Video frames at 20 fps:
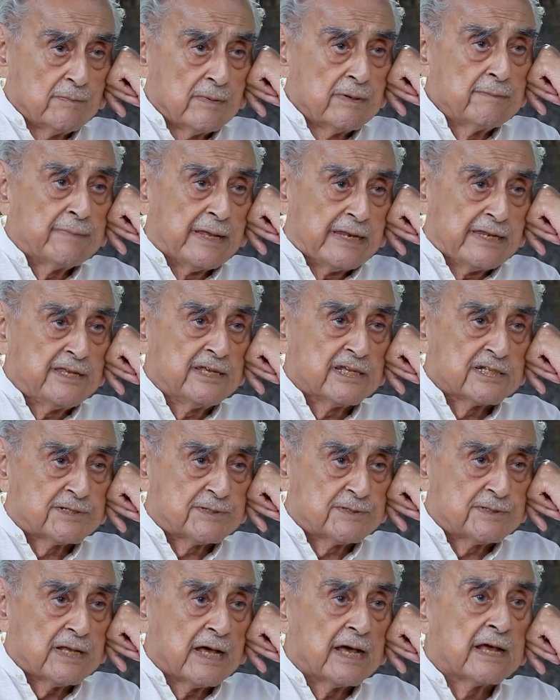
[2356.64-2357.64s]
many
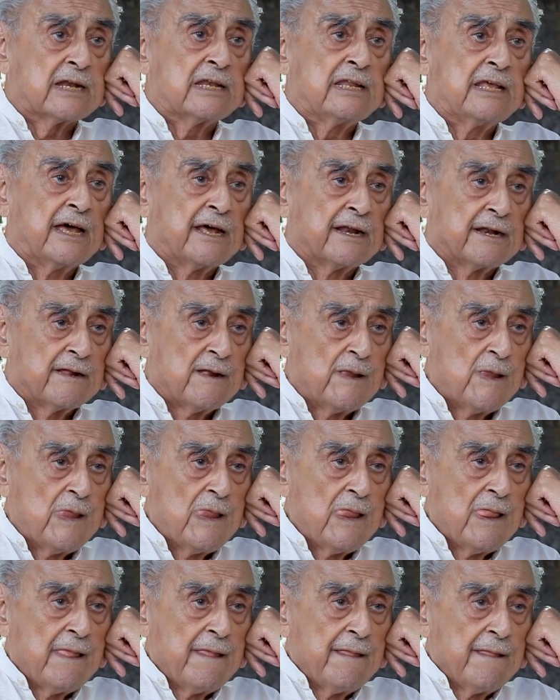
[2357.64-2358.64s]
years earlier,
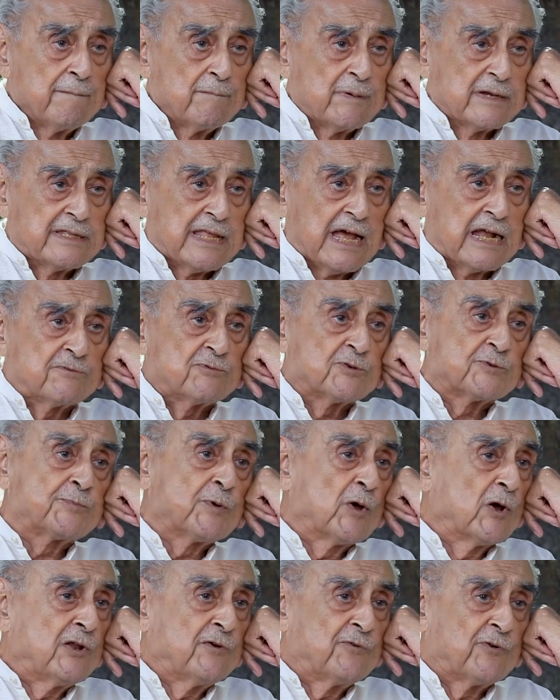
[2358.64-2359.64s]
but that was
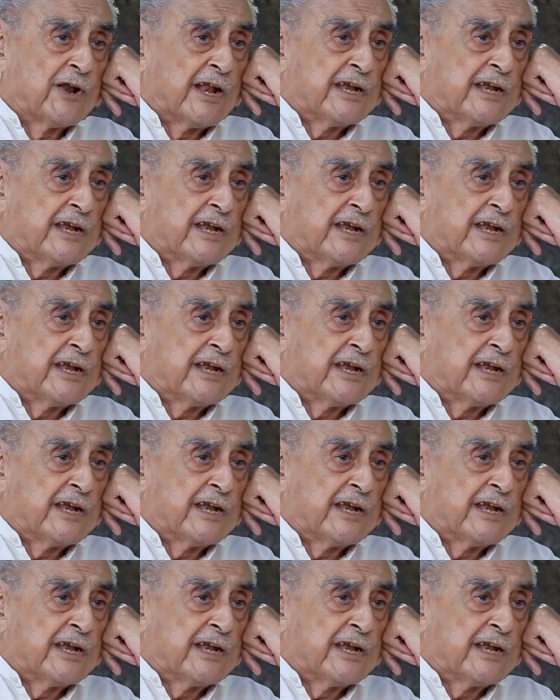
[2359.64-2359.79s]
purely for